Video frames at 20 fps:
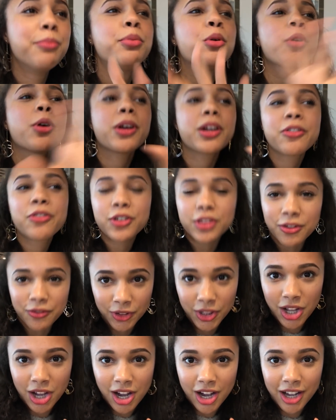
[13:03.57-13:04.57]
Boring for the
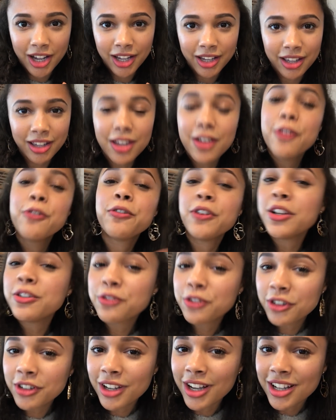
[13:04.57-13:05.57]
vlog,
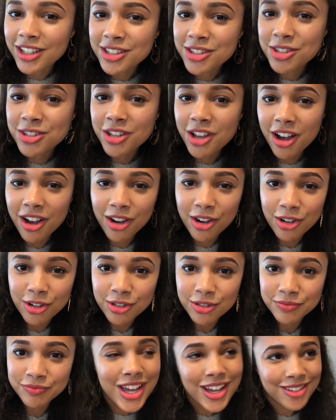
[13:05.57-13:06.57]
fun for us.
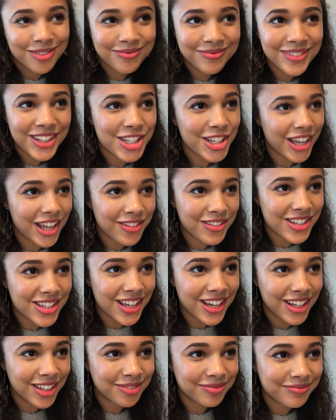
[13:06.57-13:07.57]
So yeah, that's all I have to
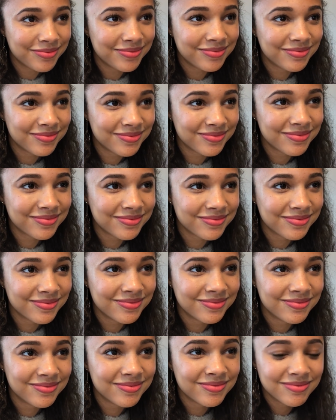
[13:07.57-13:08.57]
say. The first of two
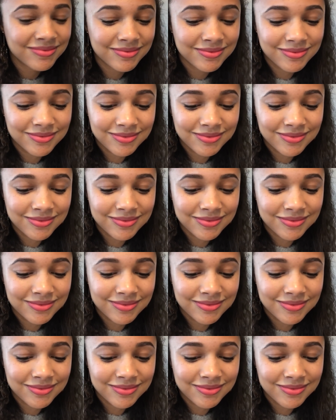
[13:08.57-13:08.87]
dinners.